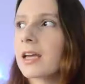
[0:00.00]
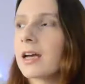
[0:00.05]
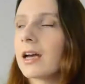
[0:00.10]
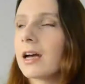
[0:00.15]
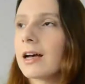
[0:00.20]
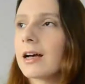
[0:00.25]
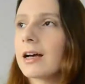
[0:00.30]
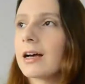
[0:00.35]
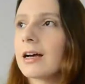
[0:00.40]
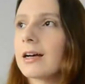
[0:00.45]

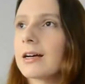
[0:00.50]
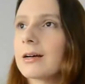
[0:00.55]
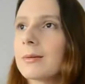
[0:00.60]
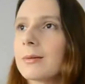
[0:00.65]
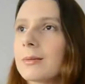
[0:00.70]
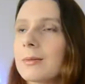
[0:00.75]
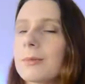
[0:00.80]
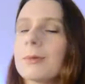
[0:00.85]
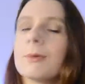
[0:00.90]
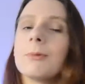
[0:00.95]

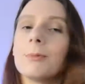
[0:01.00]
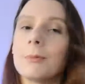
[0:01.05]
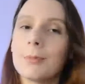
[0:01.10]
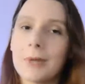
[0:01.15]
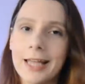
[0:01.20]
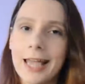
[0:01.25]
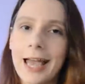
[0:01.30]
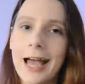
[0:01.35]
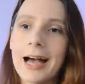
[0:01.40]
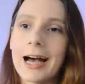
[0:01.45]

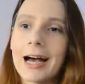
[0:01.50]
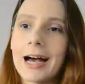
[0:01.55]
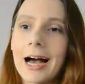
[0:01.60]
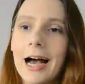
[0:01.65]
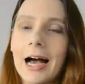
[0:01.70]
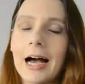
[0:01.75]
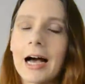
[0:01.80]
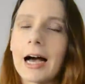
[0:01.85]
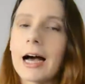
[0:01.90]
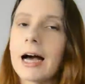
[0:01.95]
But yeah,
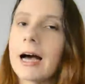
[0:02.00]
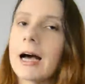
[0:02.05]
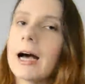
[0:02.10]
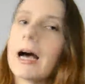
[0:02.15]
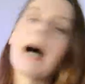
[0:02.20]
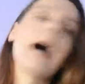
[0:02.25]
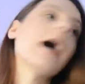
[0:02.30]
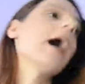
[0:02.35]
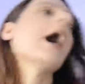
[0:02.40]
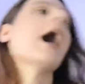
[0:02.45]

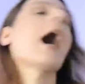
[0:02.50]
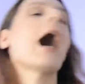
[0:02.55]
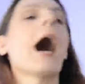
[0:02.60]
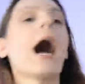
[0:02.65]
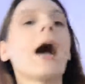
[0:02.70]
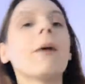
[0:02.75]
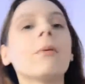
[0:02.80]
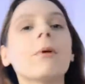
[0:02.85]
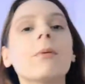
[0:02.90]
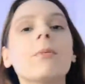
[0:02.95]

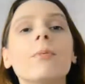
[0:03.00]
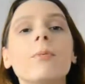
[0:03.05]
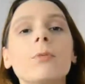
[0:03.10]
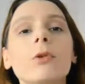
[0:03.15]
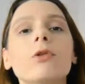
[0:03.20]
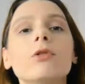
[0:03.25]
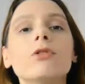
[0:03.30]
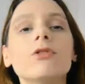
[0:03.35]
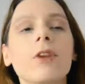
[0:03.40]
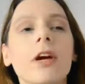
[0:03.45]
I'm a
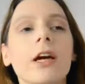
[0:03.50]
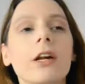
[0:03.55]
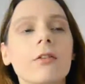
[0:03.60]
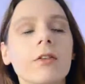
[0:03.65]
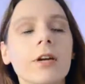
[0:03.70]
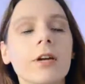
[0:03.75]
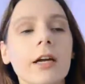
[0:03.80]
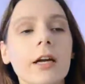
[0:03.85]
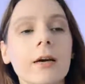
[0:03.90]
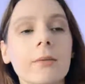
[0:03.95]
huge fan
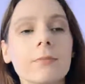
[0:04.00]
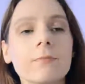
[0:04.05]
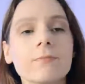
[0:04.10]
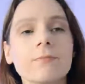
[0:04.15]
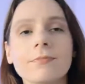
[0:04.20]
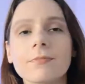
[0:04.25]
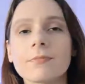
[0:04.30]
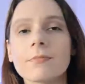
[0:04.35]
of him.